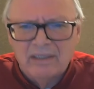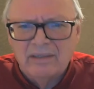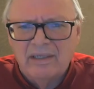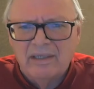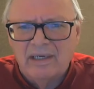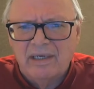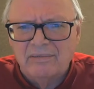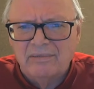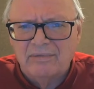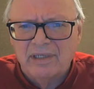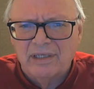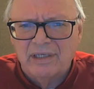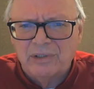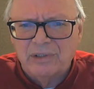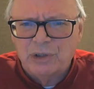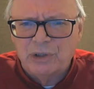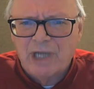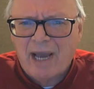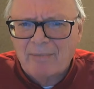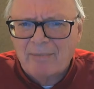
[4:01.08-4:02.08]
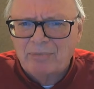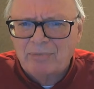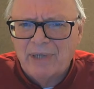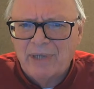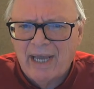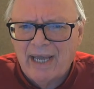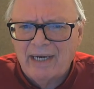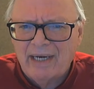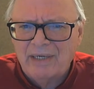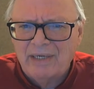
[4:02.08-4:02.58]
the, the chapter
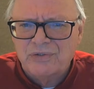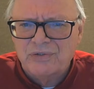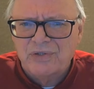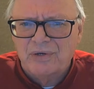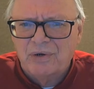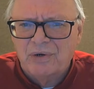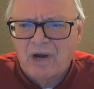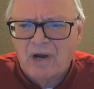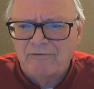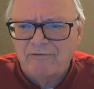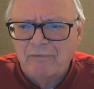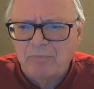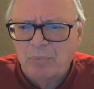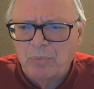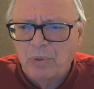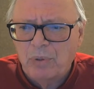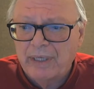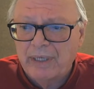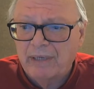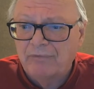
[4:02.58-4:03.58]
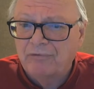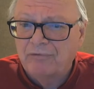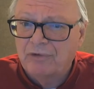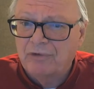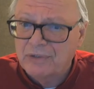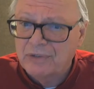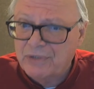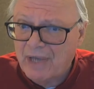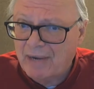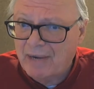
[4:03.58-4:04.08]
headings that are often put in, for
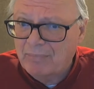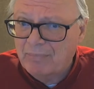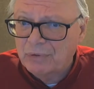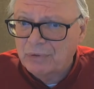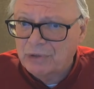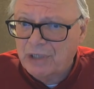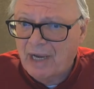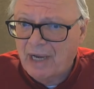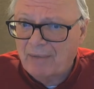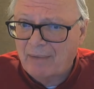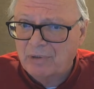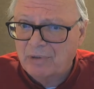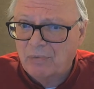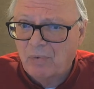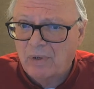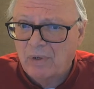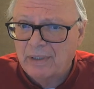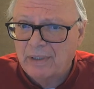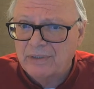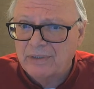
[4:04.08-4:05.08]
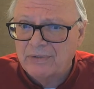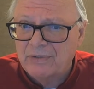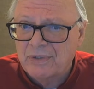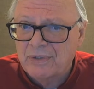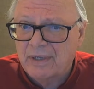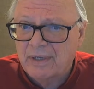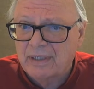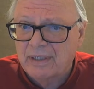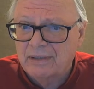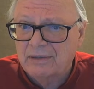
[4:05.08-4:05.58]
example, chapter one is
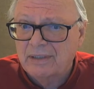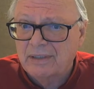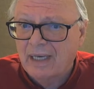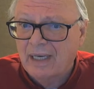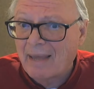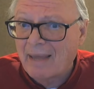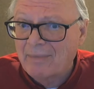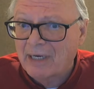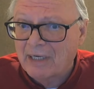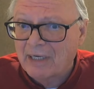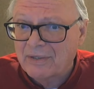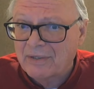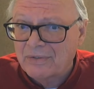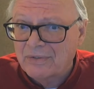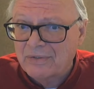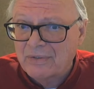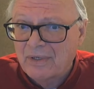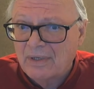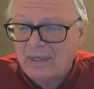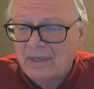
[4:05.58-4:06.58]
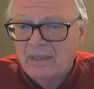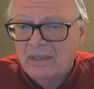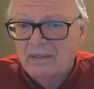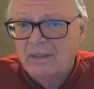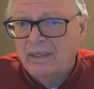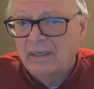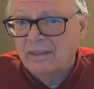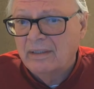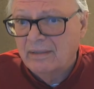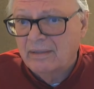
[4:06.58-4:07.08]
uh, Telemachus.
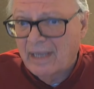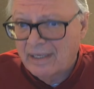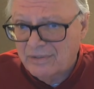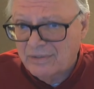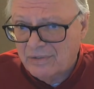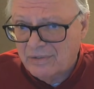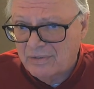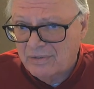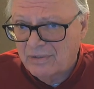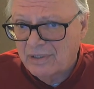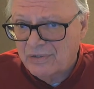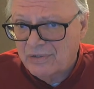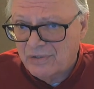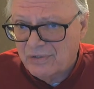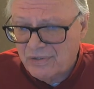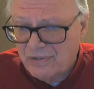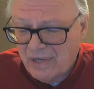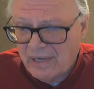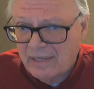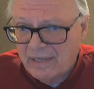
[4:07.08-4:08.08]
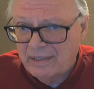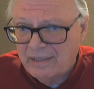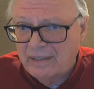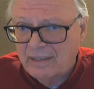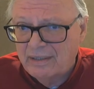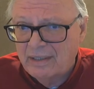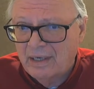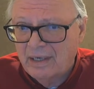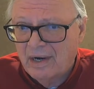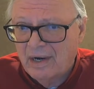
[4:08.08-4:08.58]
That's the son
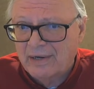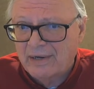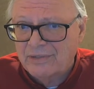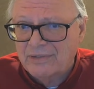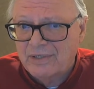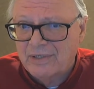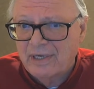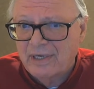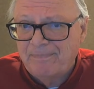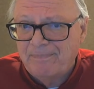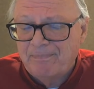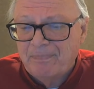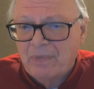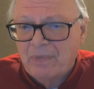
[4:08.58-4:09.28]
in the Odyssey.